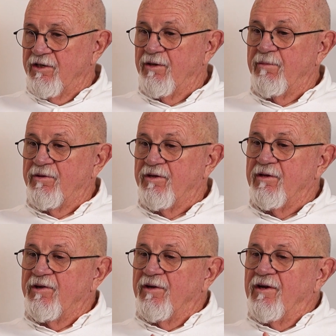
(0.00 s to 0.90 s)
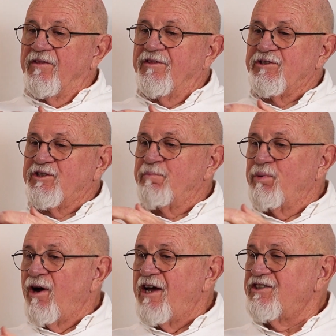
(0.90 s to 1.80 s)
there's the
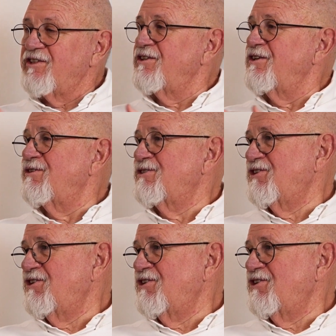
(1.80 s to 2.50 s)
price and then there's the